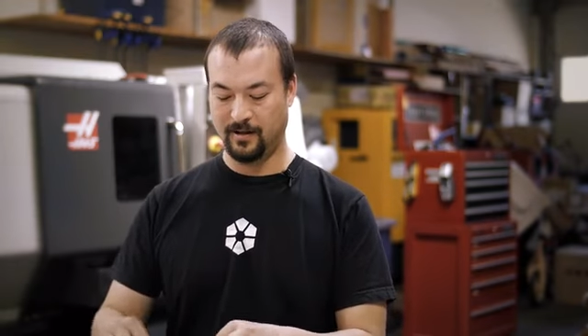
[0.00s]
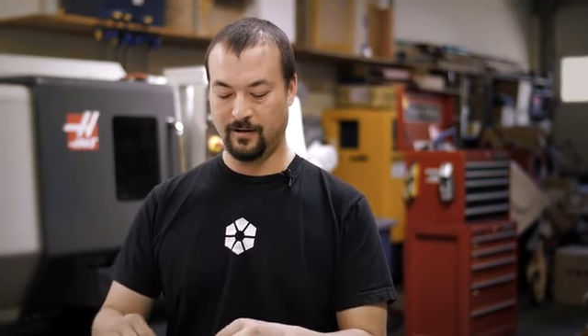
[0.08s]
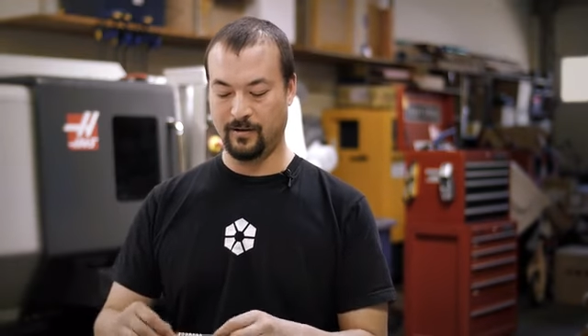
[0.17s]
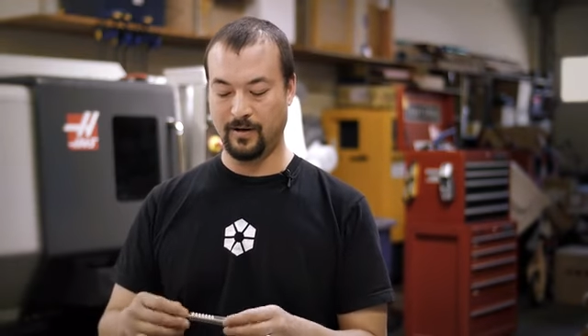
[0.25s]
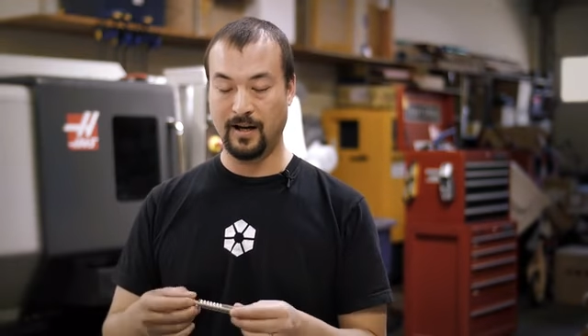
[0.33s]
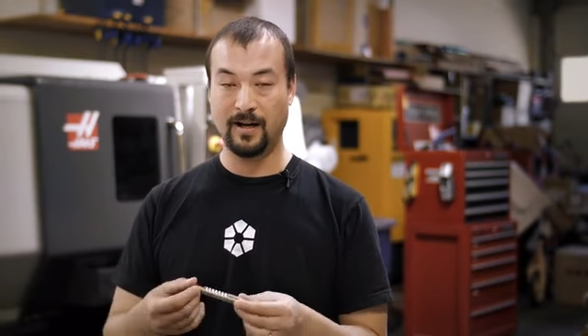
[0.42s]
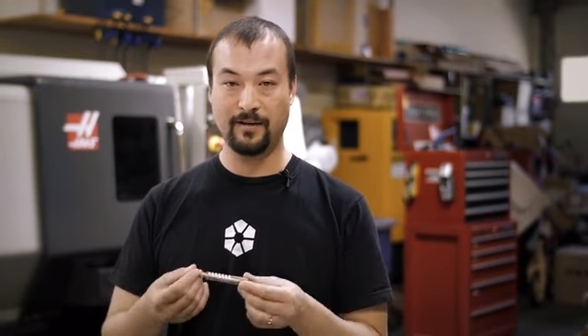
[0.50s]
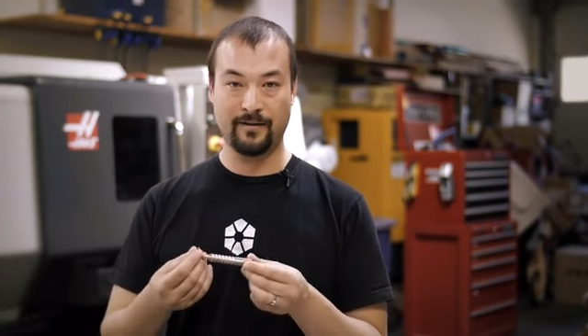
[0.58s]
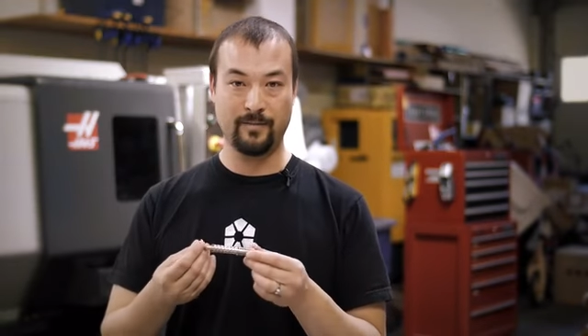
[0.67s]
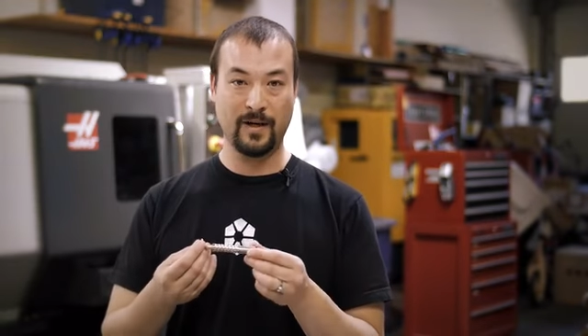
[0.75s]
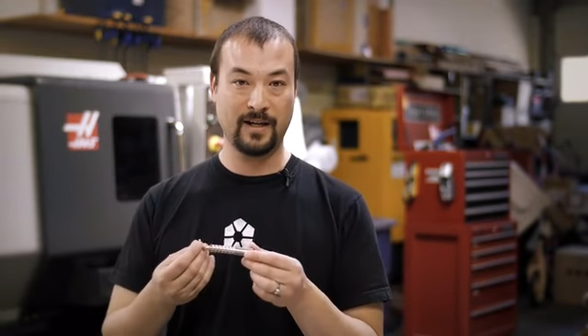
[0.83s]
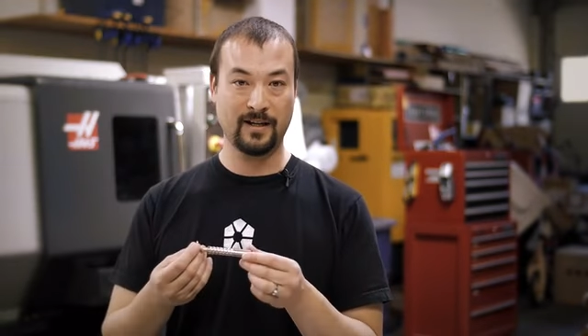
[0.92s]
or the
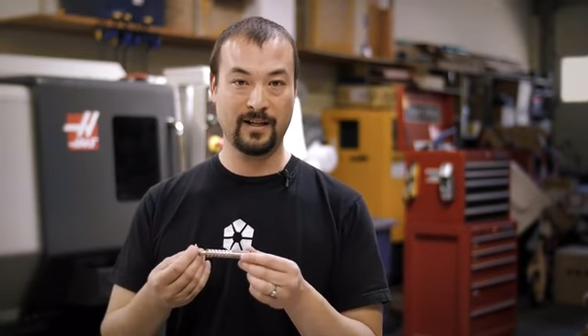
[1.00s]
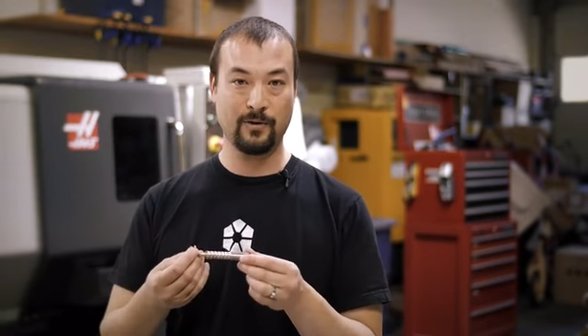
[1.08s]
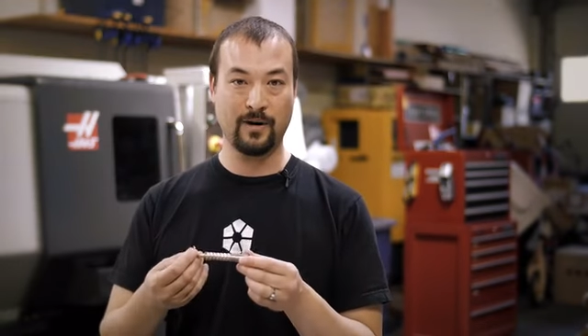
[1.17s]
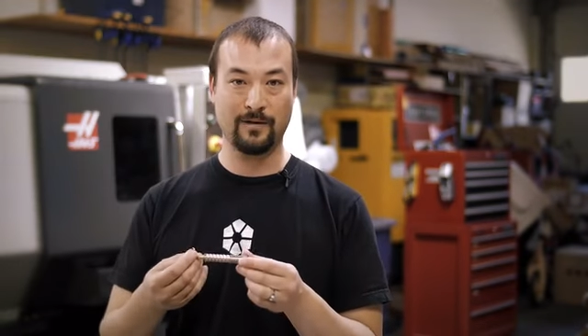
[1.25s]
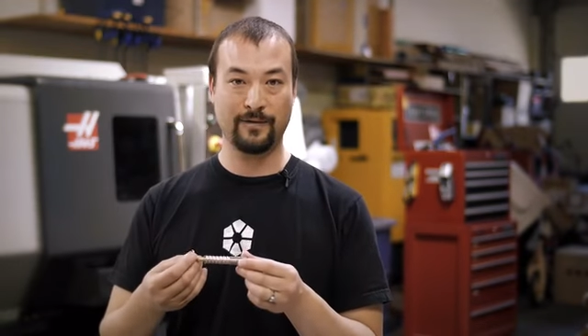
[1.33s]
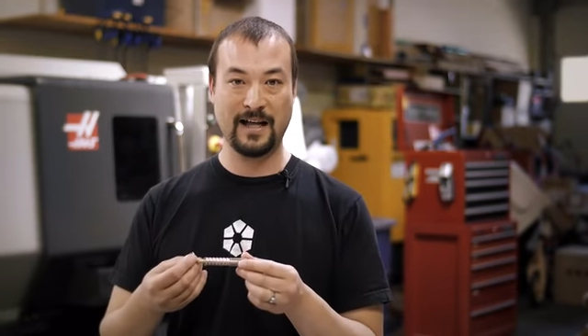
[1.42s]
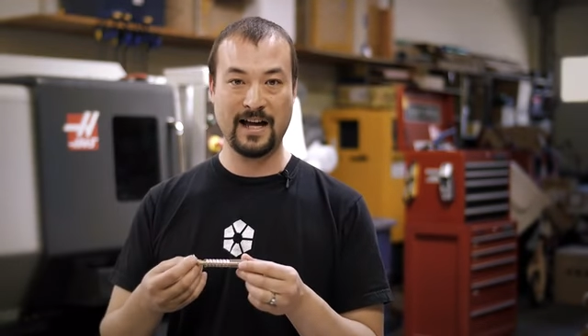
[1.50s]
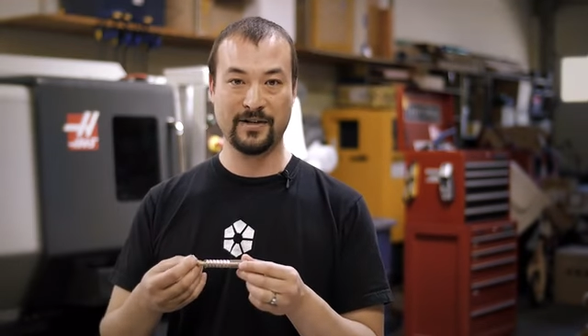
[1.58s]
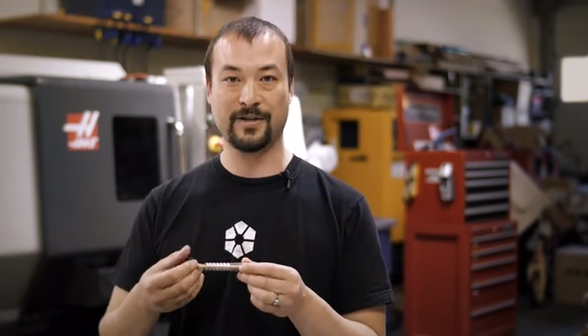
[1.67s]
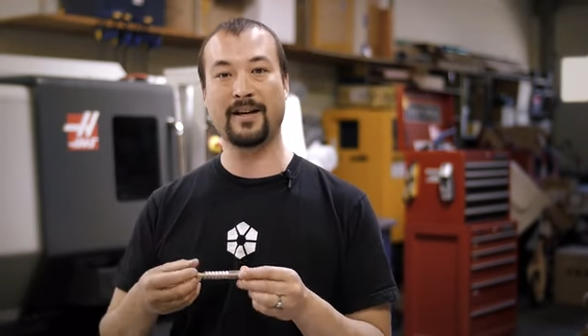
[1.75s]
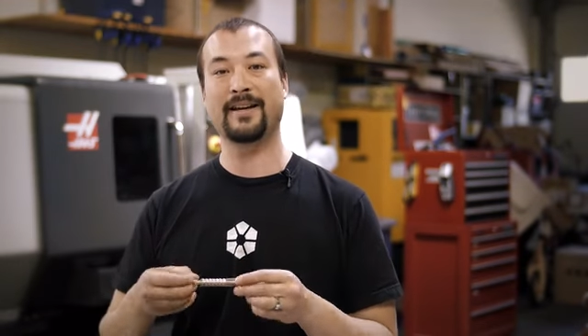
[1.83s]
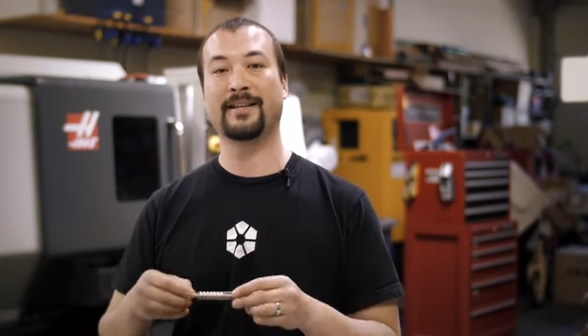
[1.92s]
Beta QR
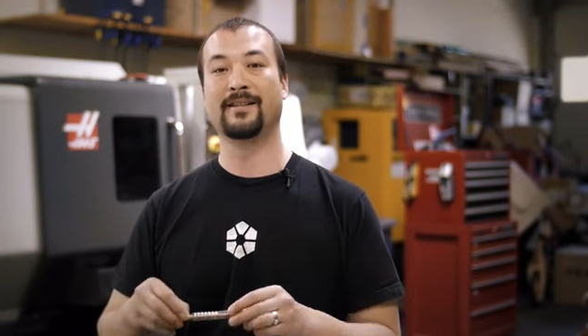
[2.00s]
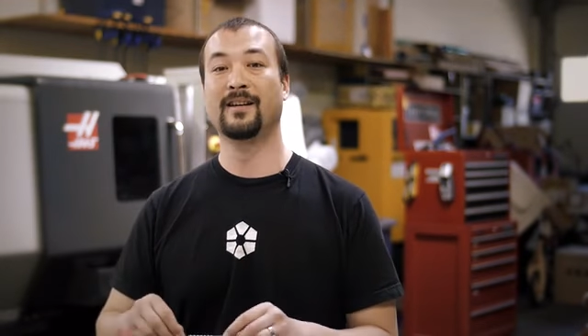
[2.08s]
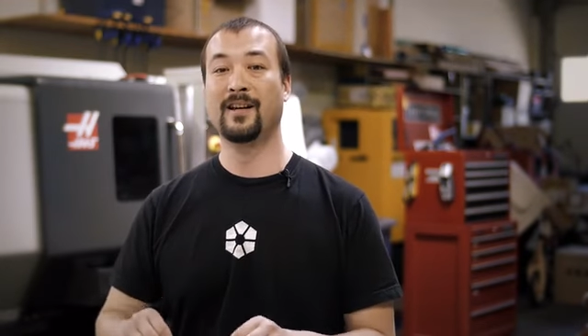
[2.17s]
flashlight,